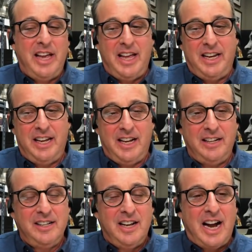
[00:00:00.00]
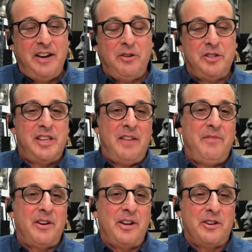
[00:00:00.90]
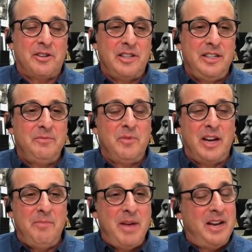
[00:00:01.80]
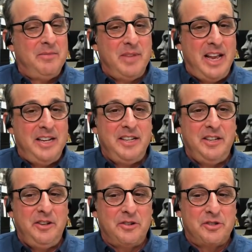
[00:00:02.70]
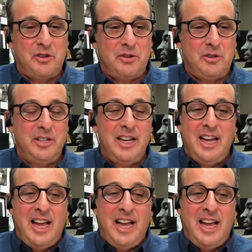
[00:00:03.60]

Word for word: And uh, I noticed that very early when I met him at 18 years old.